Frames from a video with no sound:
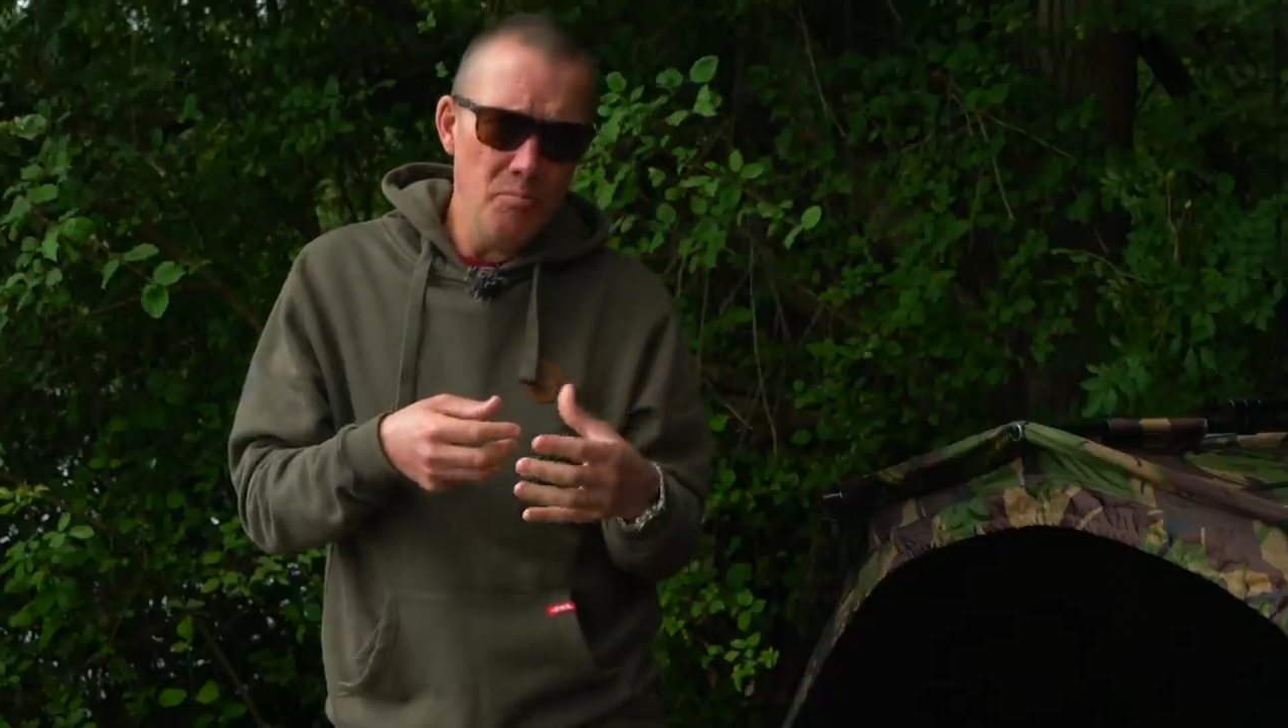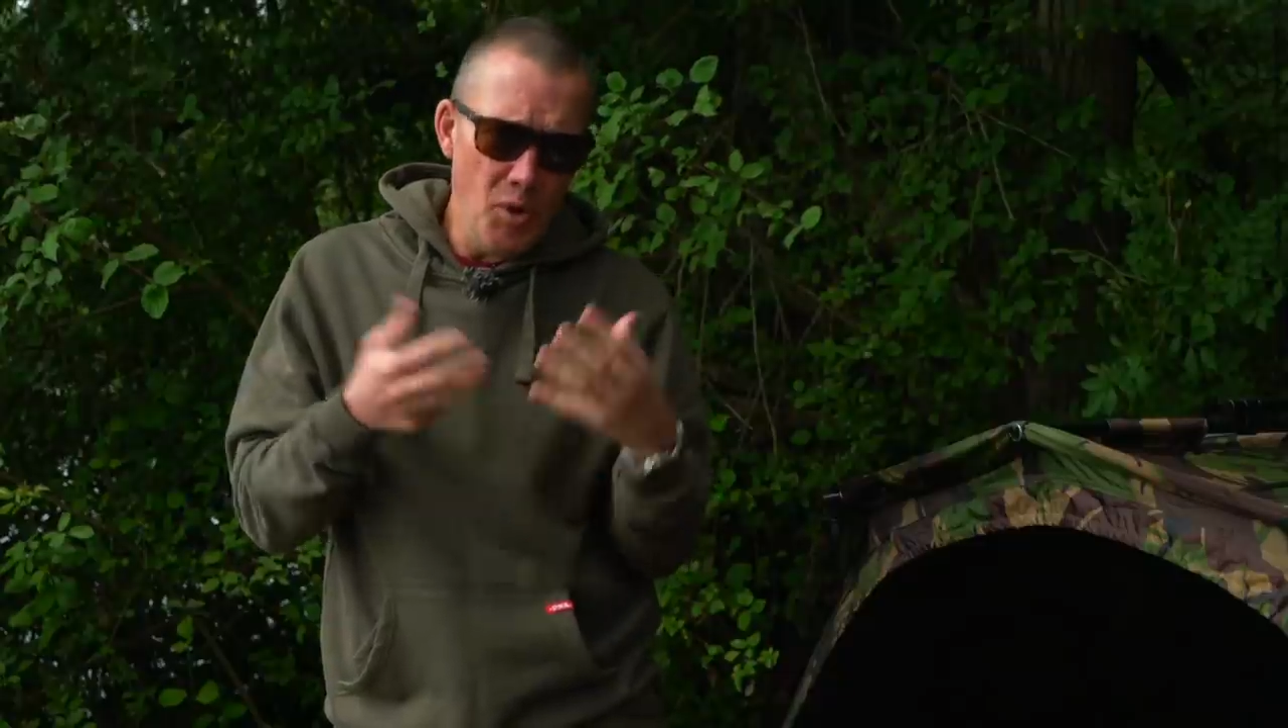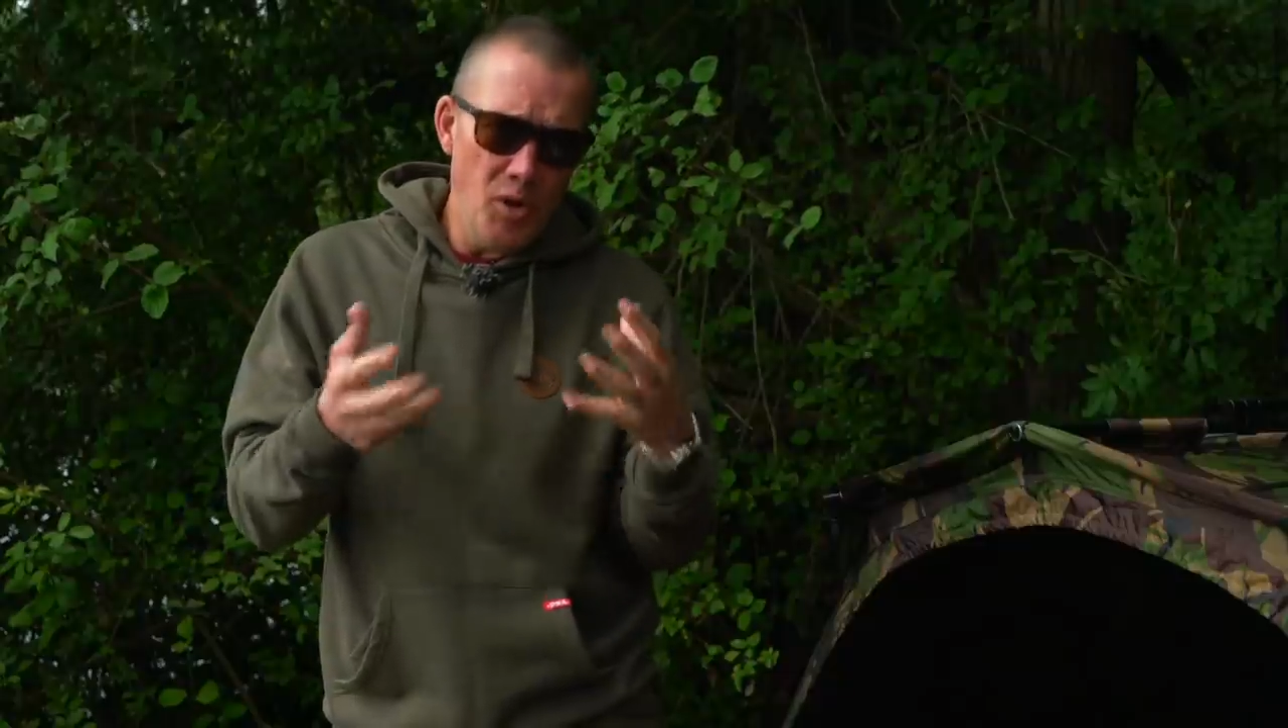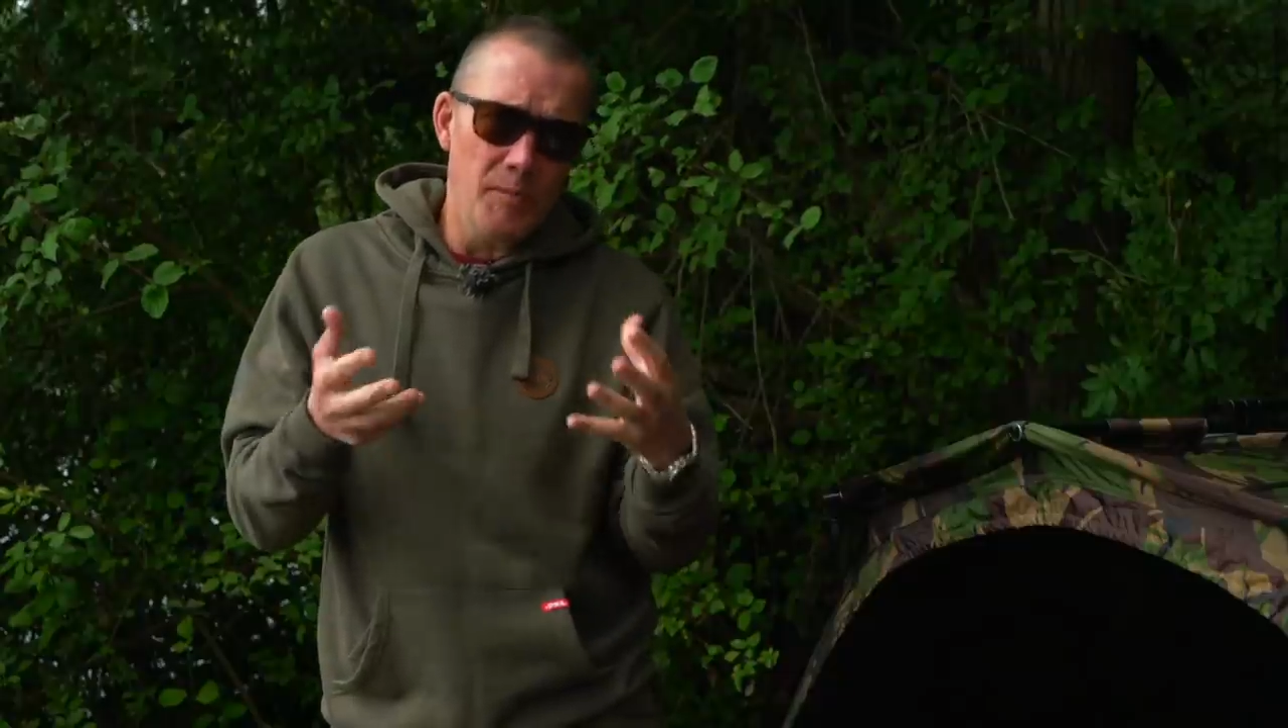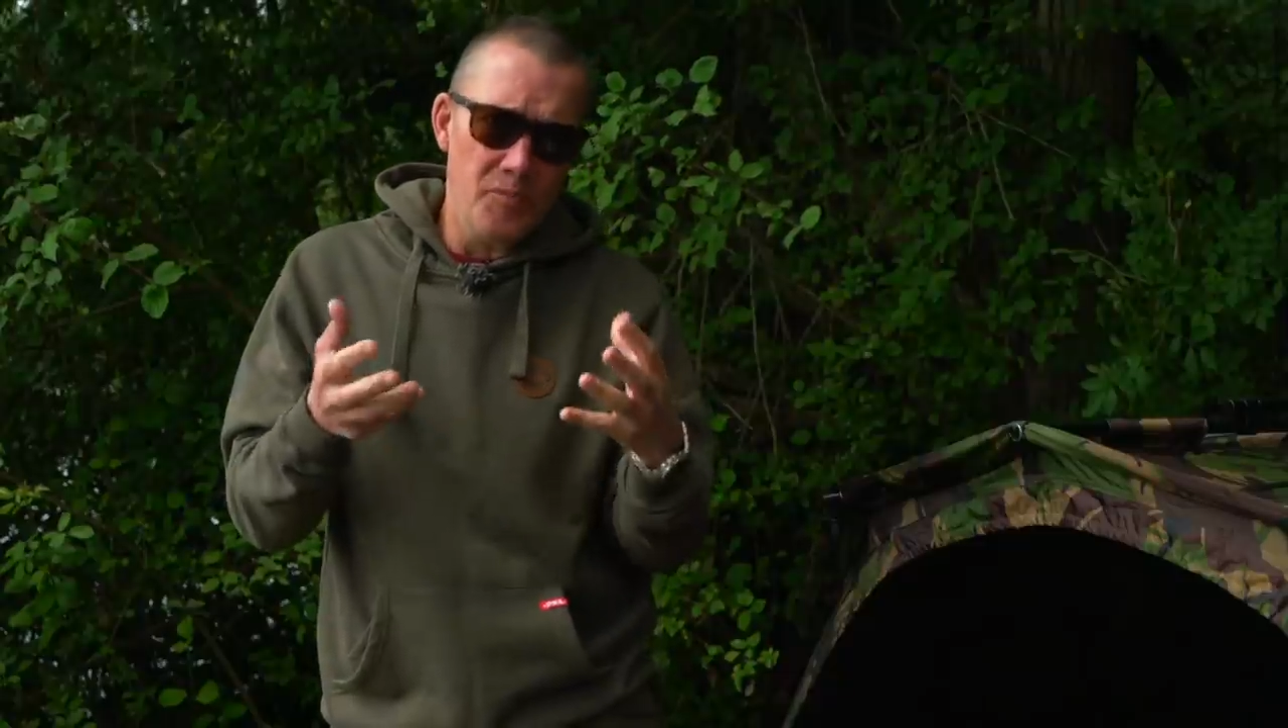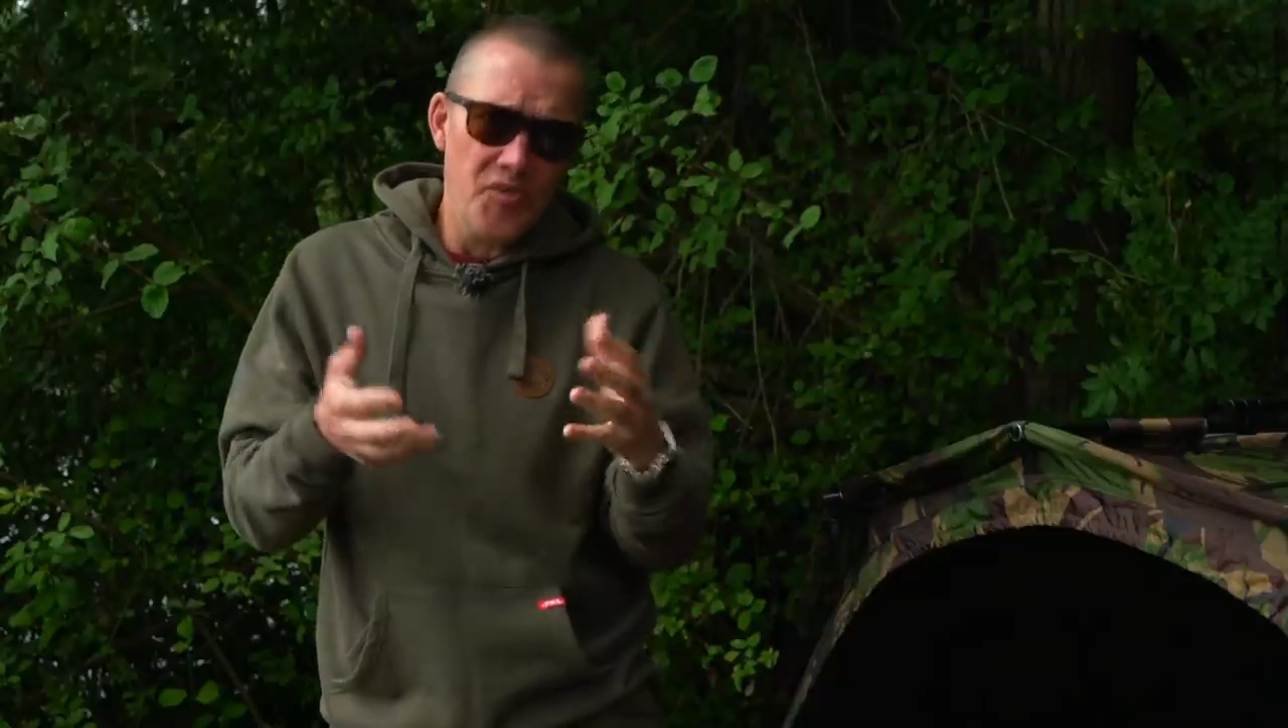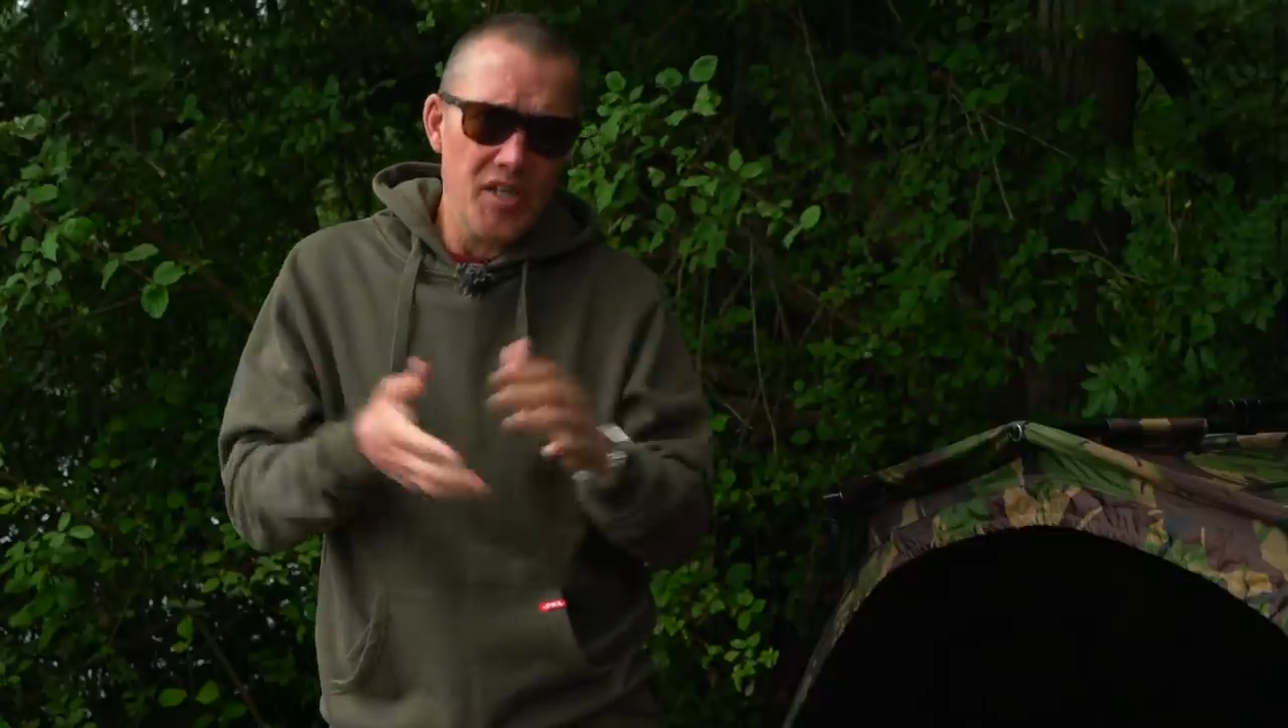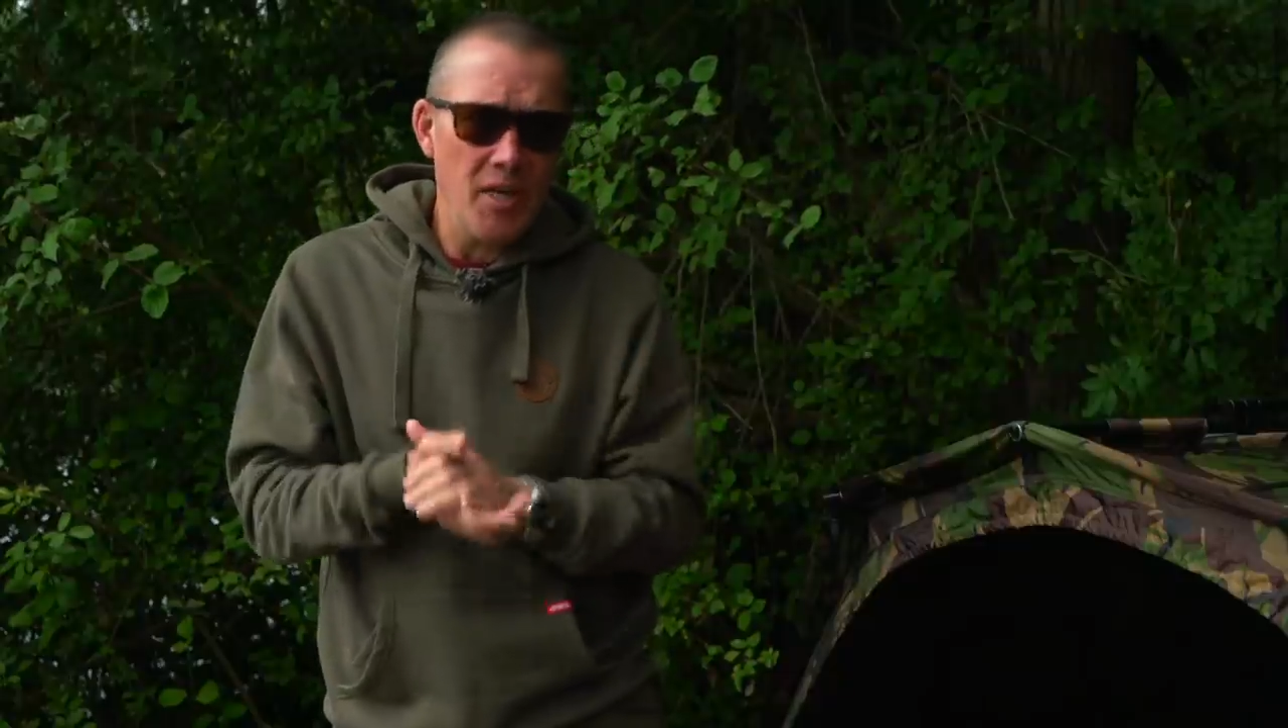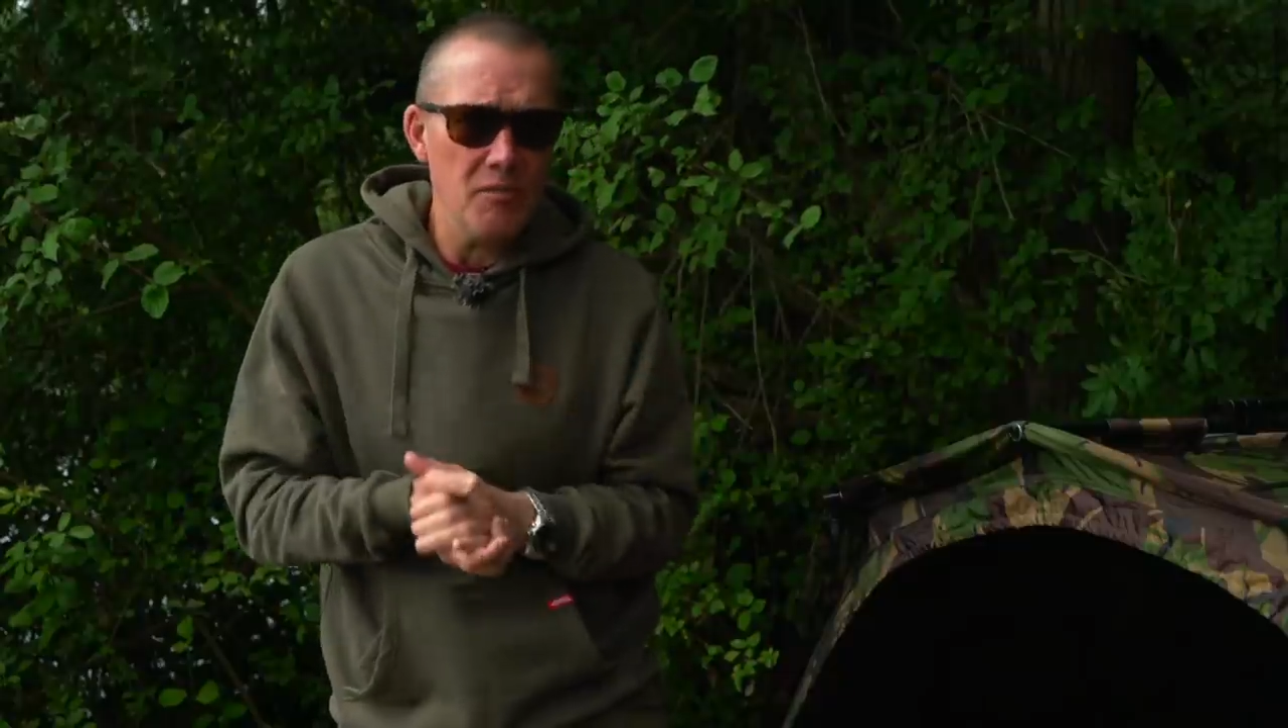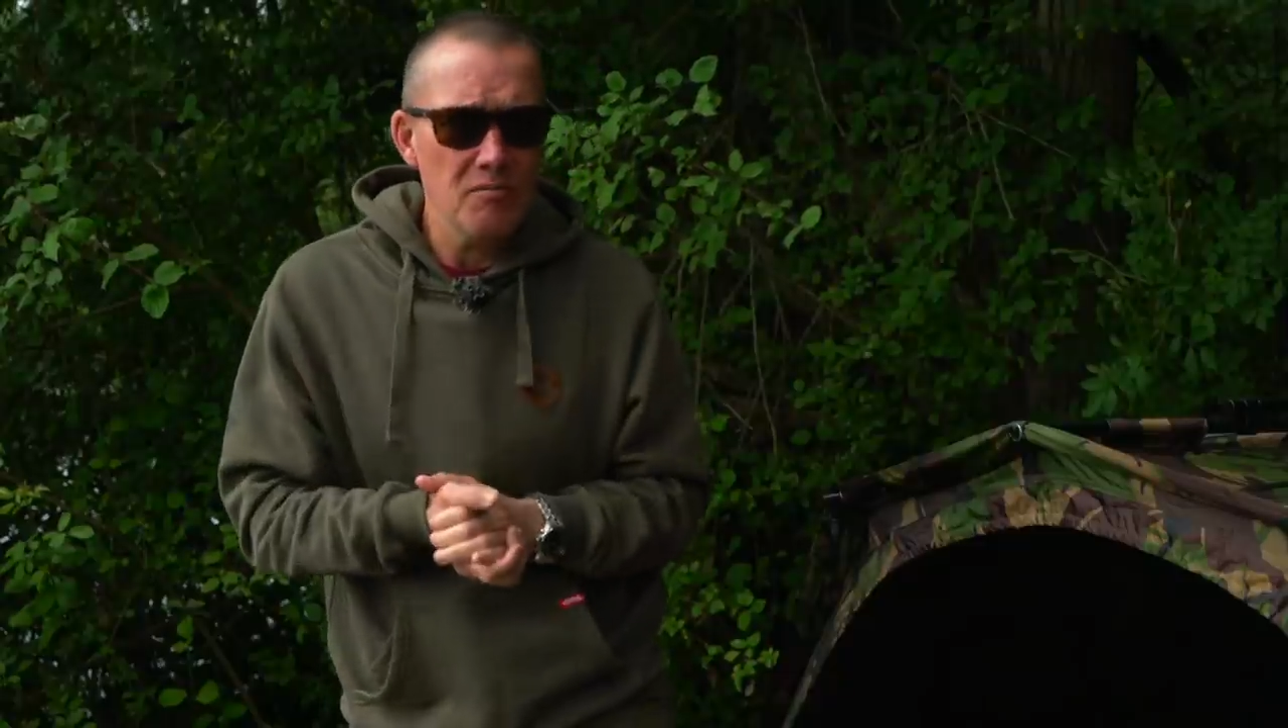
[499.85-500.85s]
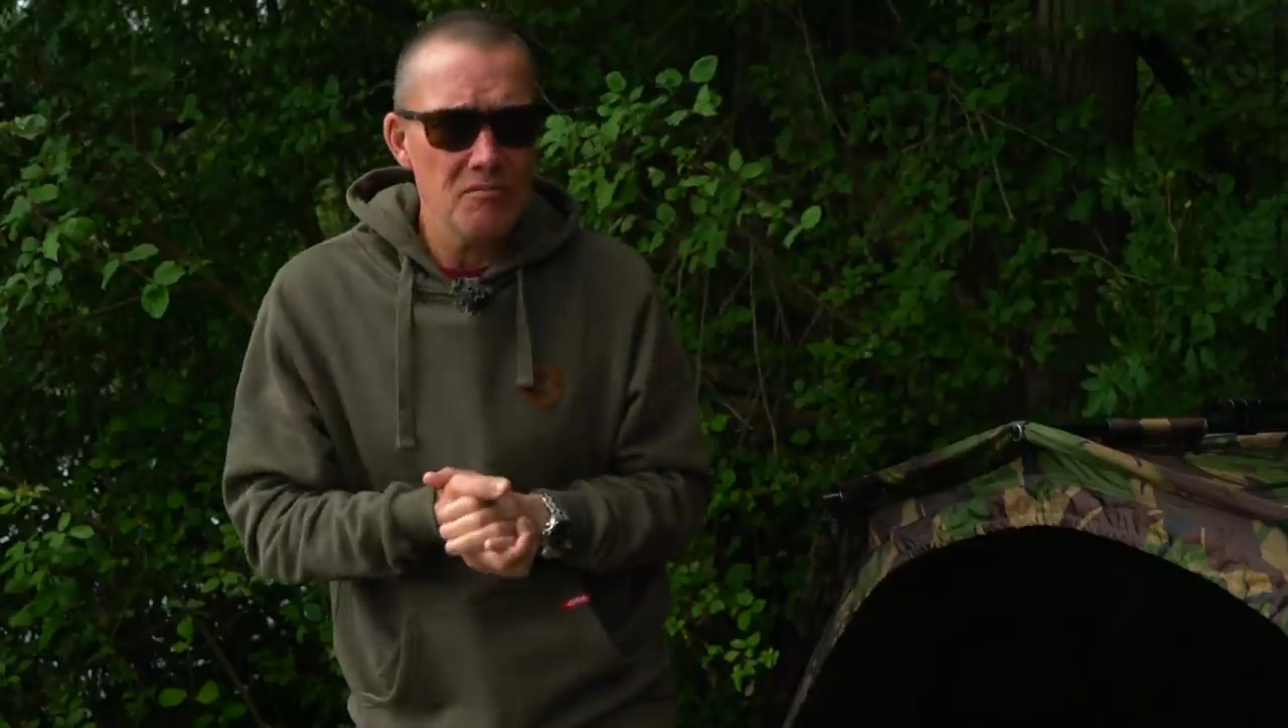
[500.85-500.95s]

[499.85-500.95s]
But, you know,